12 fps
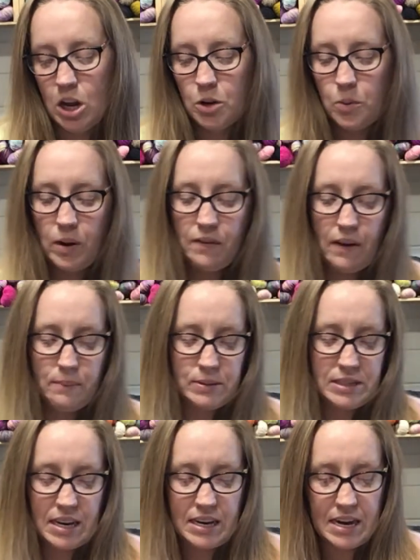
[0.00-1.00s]

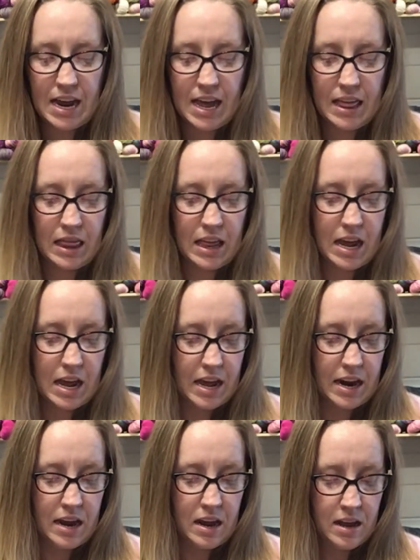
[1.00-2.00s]
25%
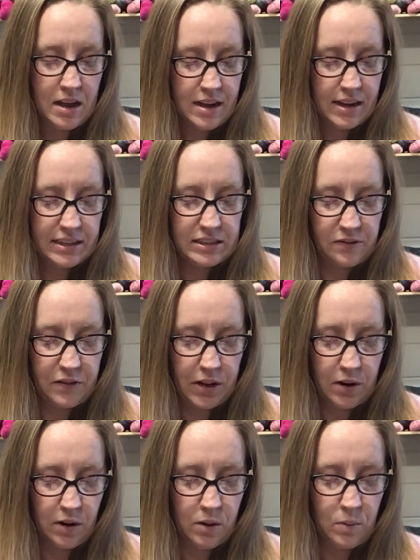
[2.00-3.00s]
nylon. It's a
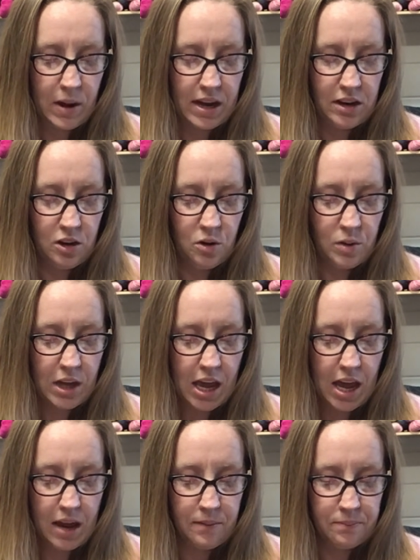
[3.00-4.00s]
fingering weight, and you get